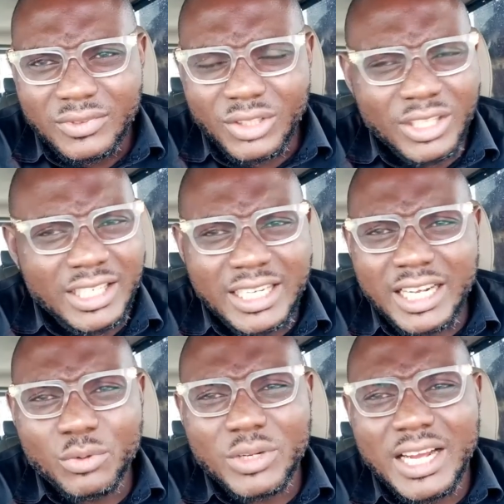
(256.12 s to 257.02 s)
Not the
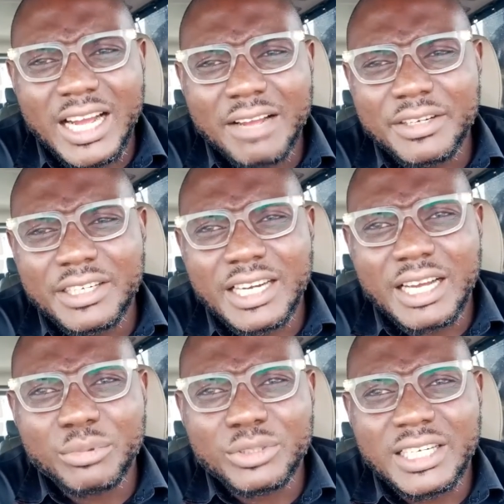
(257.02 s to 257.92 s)
kind we are having in
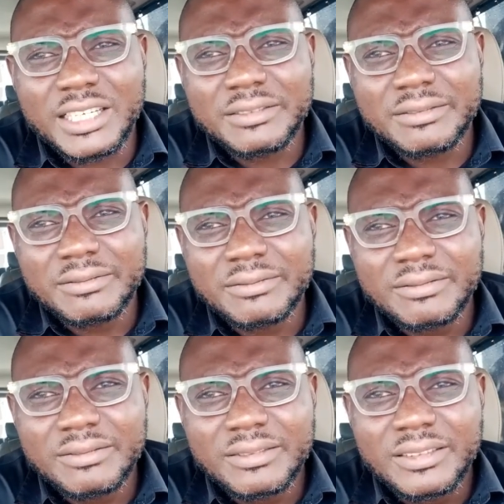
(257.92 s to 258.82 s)
Abuja
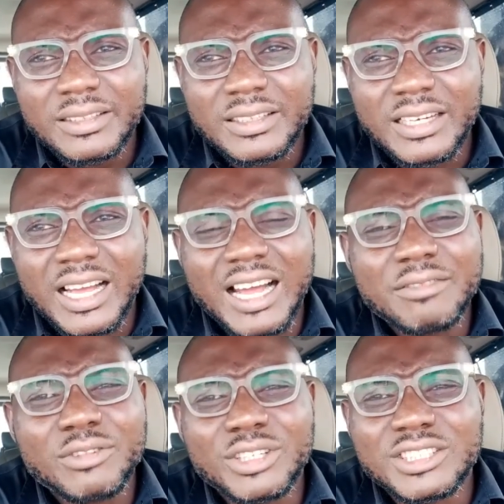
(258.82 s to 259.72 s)
that
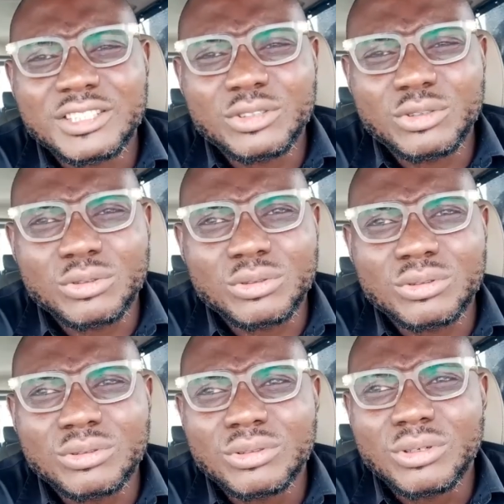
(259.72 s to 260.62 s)
have nothing to
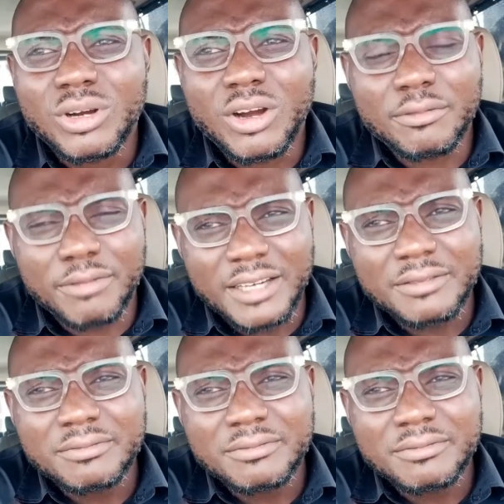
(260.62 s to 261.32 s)
offer.